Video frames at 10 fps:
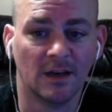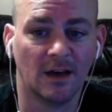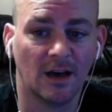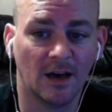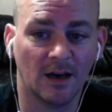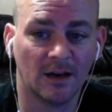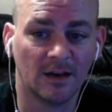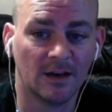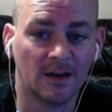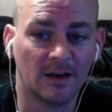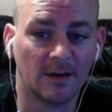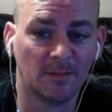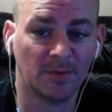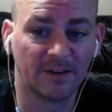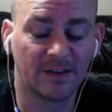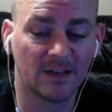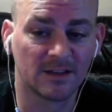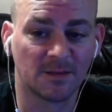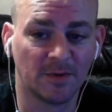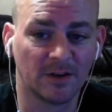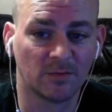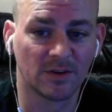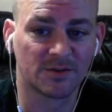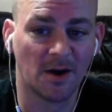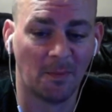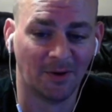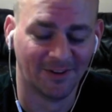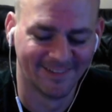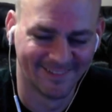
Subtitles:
But if it kills the bird, we're in trouble.